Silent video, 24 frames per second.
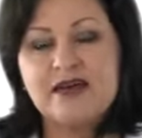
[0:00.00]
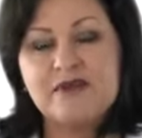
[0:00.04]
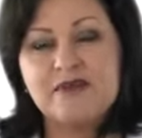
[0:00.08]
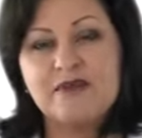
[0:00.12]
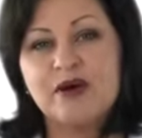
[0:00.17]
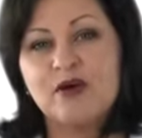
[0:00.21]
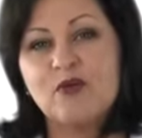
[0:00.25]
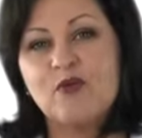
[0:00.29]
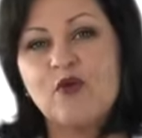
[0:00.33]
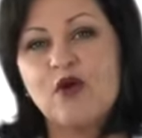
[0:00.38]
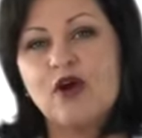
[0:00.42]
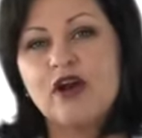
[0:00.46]

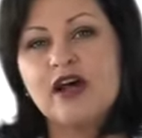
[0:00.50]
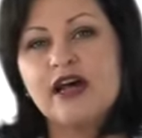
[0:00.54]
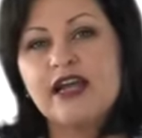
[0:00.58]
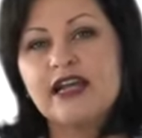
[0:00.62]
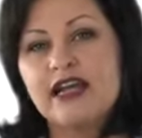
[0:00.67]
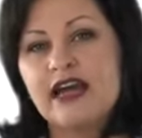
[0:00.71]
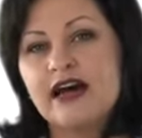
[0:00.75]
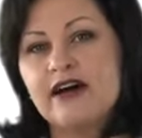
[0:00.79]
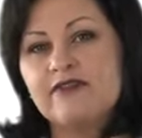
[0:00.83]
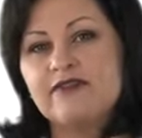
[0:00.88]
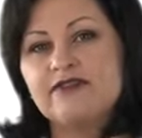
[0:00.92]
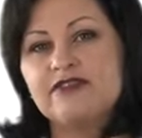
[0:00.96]
But what I
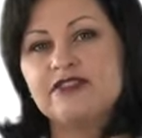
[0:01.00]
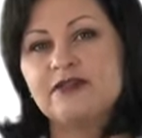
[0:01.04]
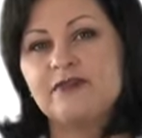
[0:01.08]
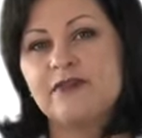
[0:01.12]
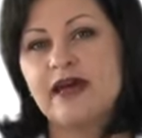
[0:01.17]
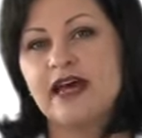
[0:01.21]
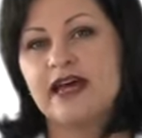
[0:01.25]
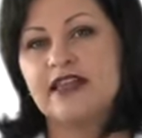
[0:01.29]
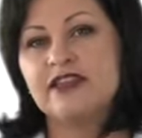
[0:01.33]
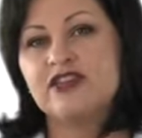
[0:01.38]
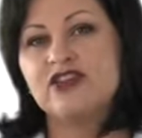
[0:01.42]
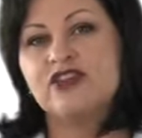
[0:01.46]
loved
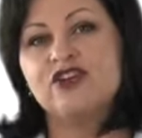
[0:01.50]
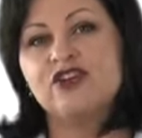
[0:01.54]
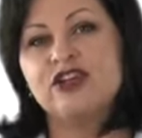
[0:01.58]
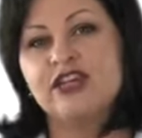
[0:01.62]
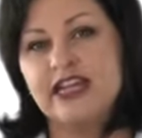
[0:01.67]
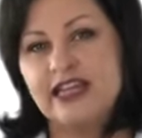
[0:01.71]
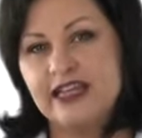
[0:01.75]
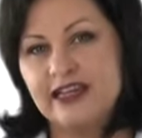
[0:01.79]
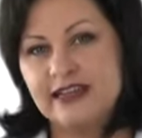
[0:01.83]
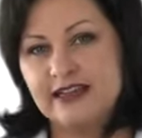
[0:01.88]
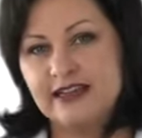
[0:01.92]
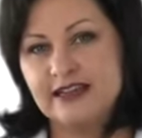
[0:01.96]
about the
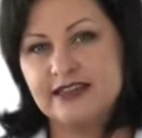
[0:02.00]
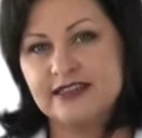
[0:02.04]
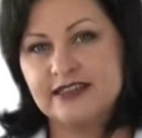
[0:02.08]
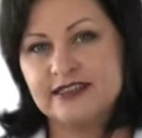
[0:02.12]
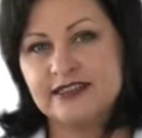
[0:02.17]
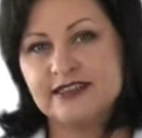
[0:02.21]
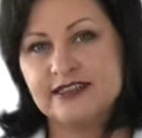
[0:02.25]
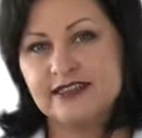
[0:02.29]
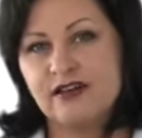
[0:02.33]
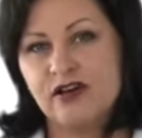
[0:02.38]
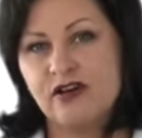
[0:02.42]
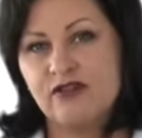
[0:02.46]

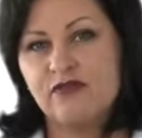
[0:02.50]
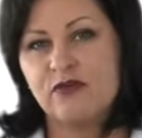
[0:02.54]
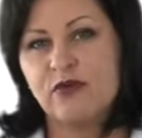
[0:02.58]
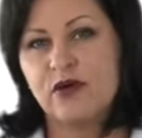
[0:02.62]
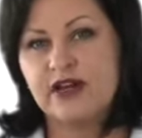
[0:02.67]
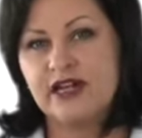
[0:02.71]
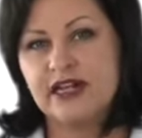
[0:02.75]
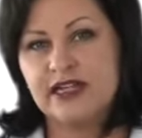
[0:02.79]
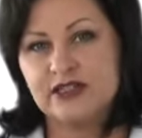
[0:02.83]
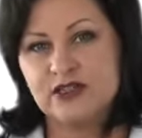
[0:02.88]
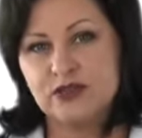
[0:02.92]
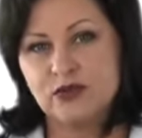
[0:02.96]
uniqueness of
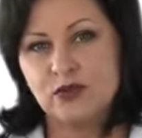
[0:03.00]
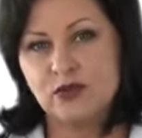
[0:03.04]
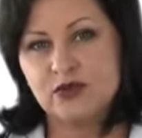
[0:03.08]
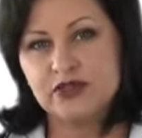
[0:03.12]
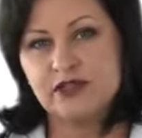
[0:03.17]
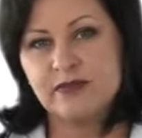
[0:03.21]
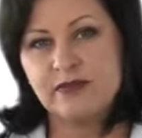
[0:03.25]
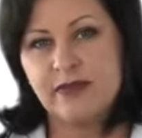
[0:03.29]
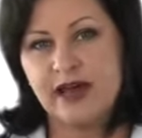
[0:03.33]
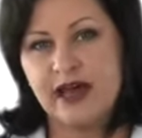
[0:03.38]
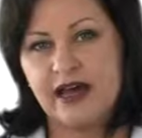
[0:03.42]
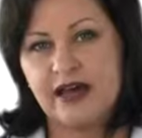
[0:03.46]
what he
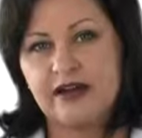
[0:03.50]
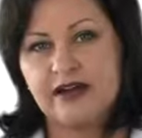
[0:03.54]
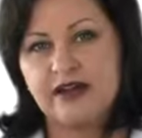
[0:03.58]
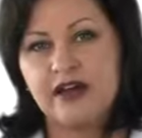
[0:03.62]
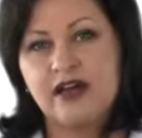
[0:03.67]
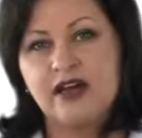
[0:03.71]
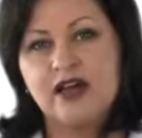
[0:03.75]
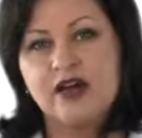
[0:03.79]
talked about